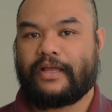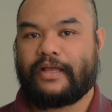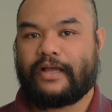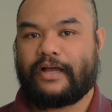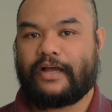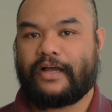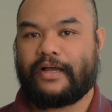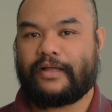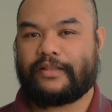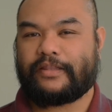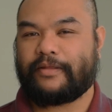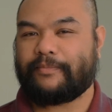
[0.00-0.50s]

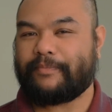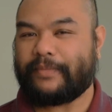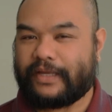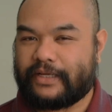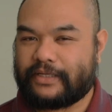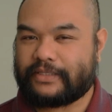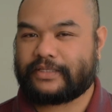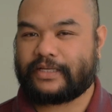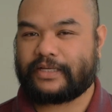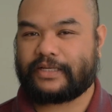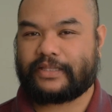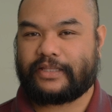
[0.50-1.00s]
The
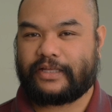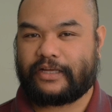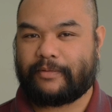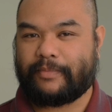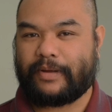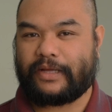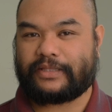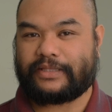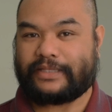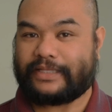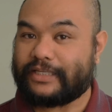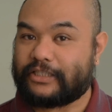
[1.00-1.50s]
amazing thing
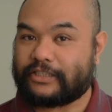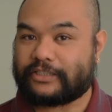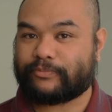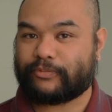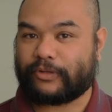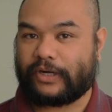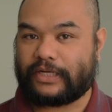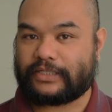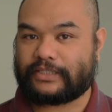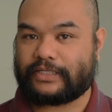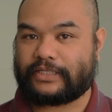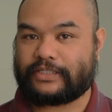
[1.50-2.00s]
about this
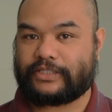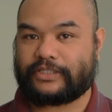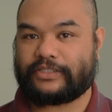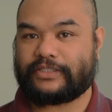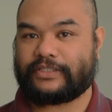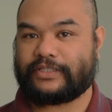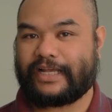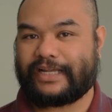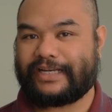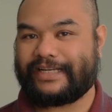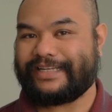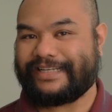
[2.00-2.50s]
processor
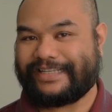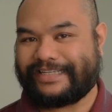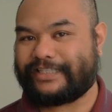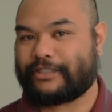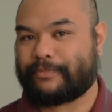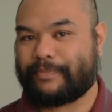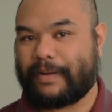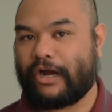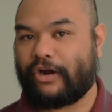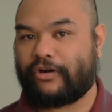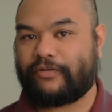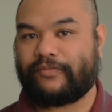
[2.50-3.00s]
is that it is
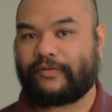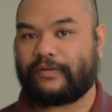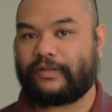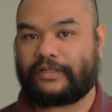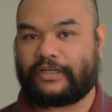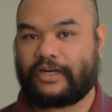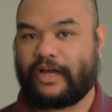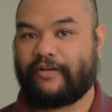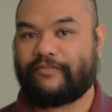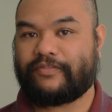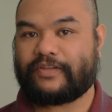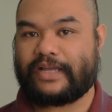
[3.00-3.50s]
powerful enough